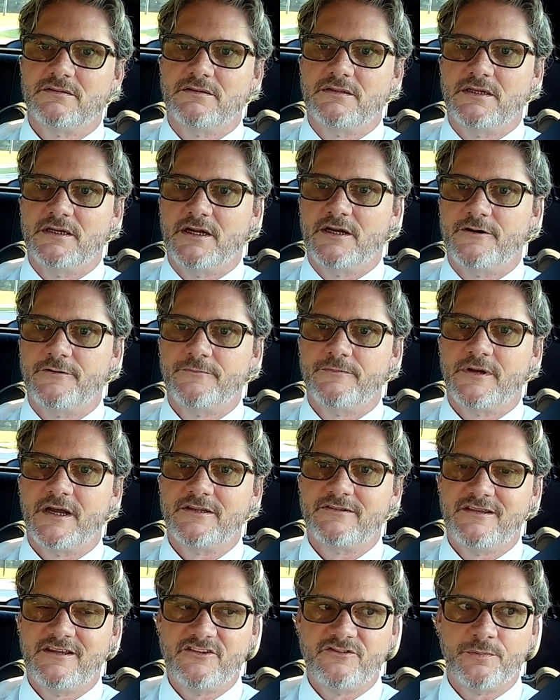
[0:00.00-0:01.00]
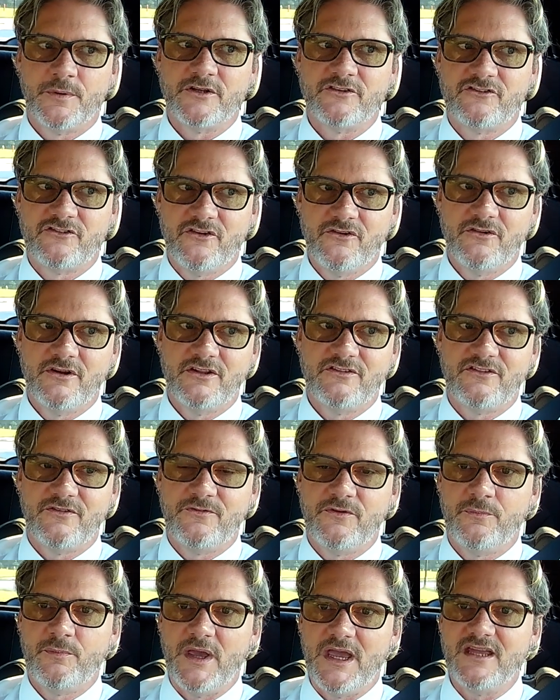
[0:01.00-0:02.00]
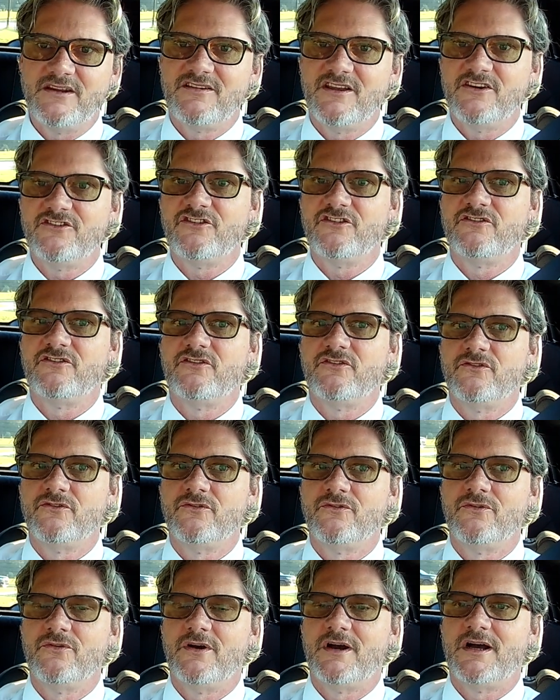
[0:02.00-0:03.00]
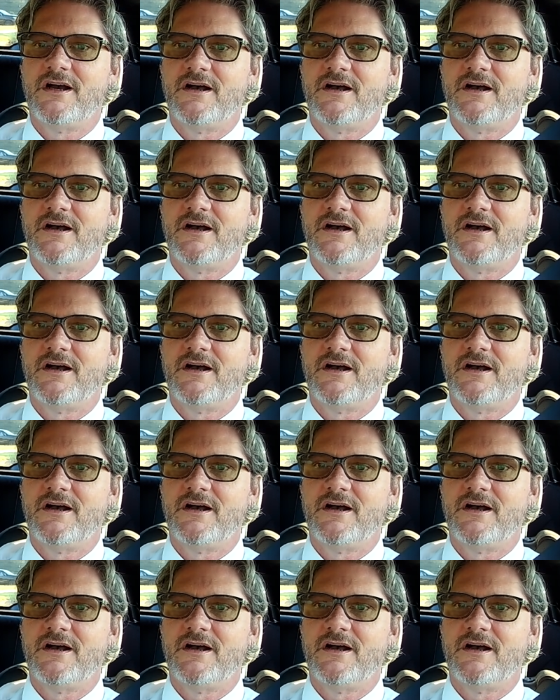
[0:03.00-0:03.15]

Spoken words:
I teach my students, if you pay attention to